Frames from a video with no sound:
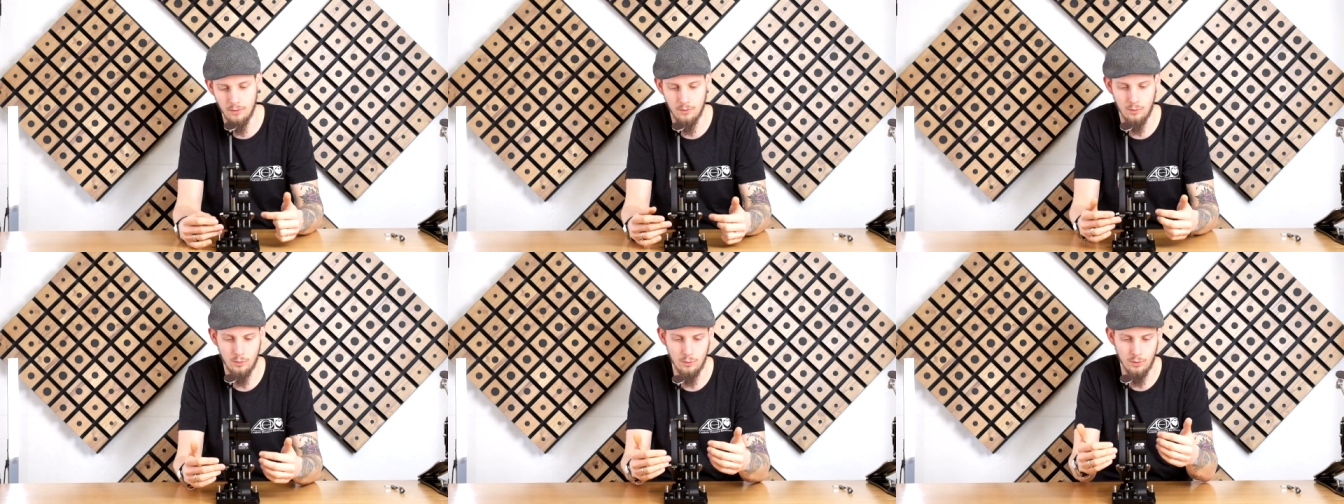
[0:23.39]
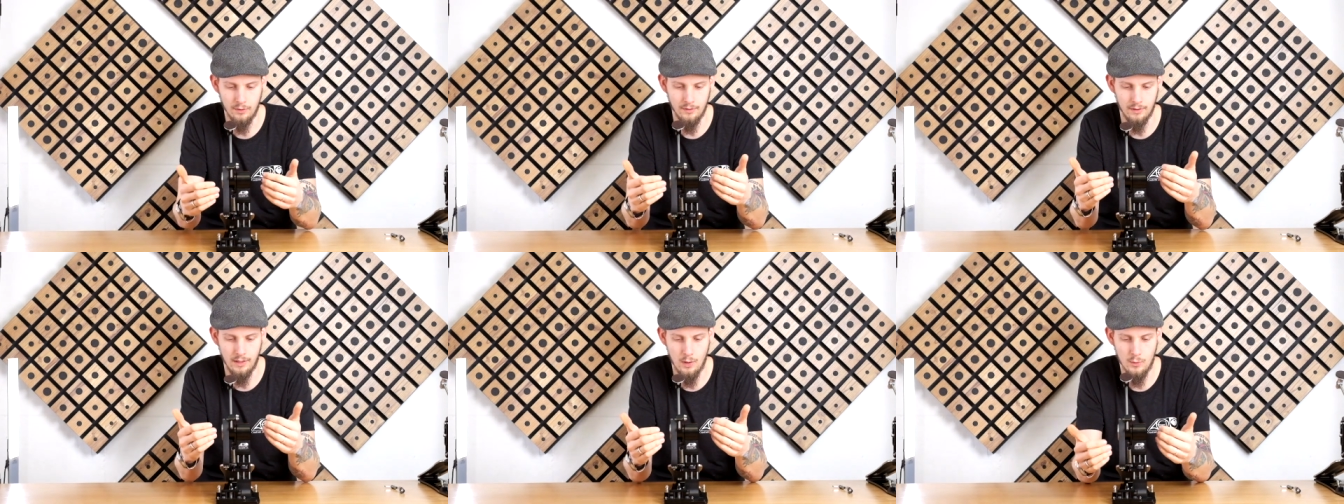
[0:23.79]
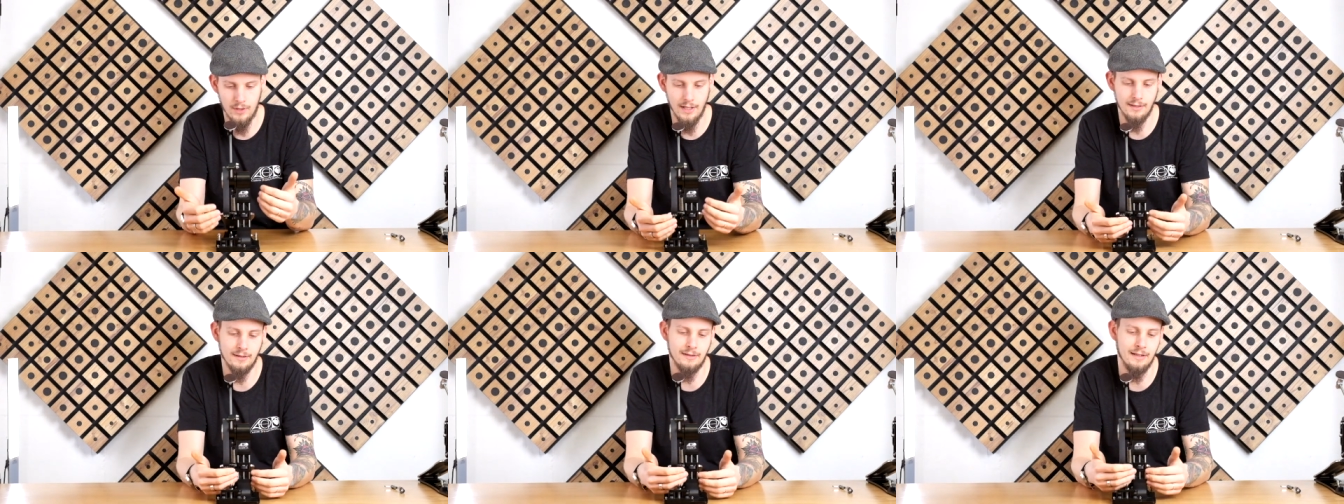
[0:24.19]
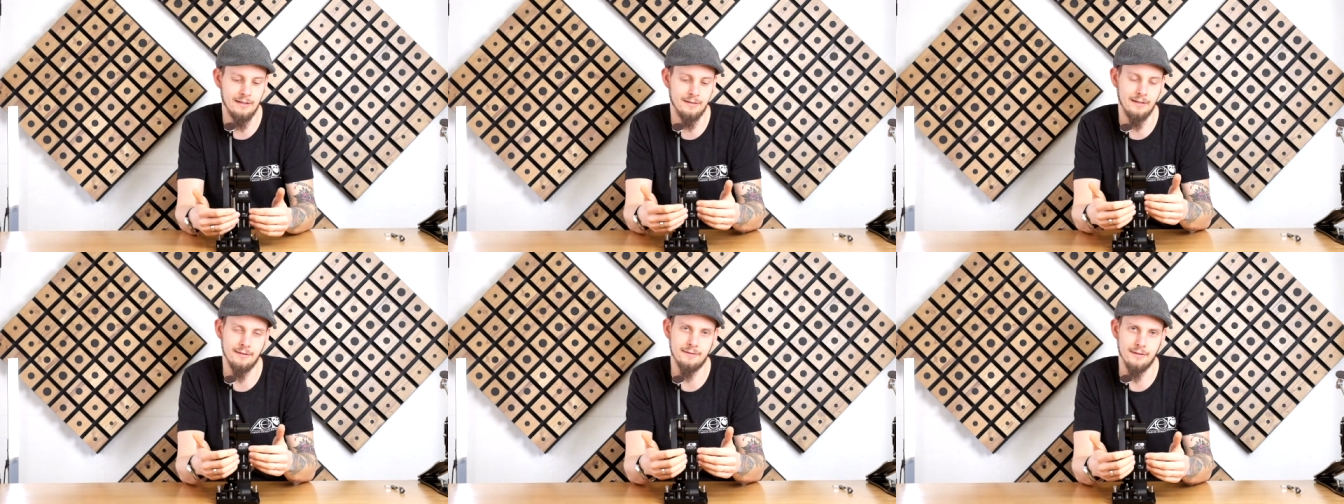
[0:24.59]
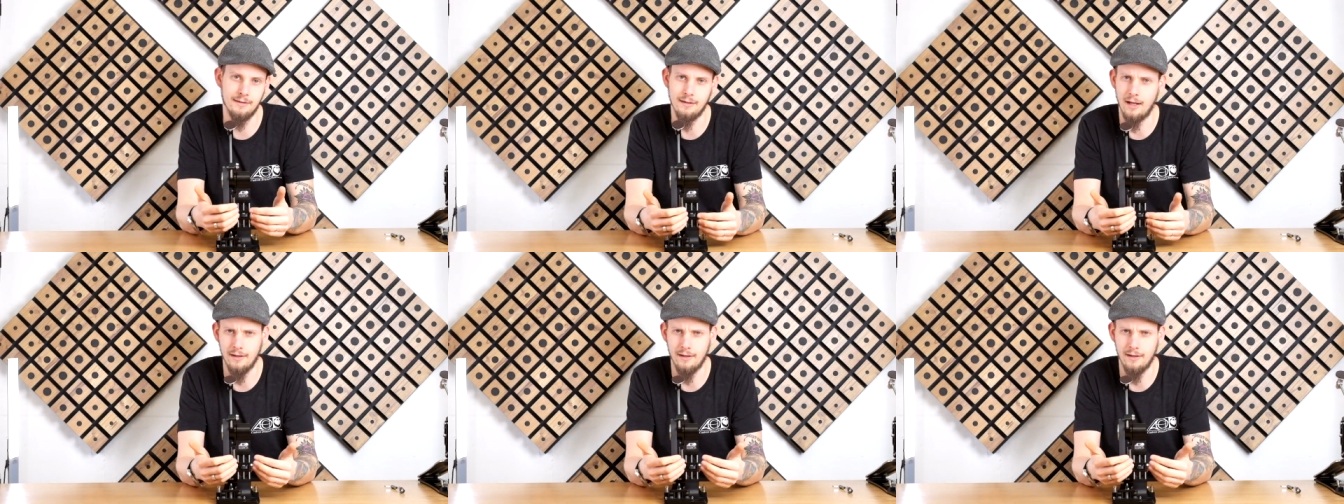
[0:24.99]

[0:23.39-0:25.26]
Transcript: all located in this,